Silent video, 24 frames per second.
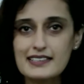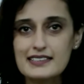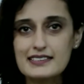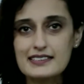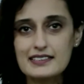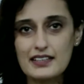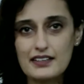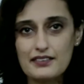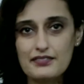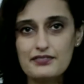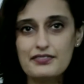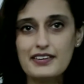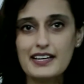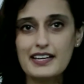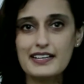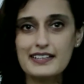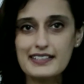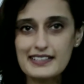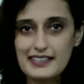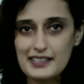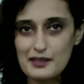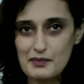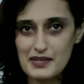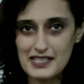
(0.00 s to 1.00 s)
He's a
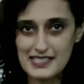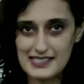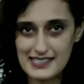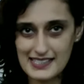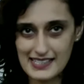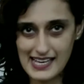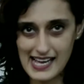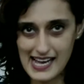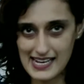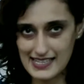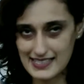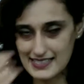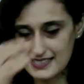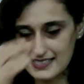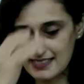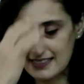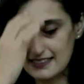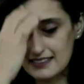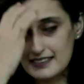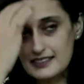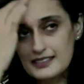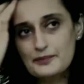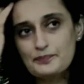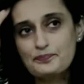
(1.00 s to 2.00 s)
very amazing
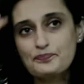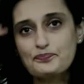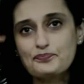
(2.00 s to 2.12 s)
actor.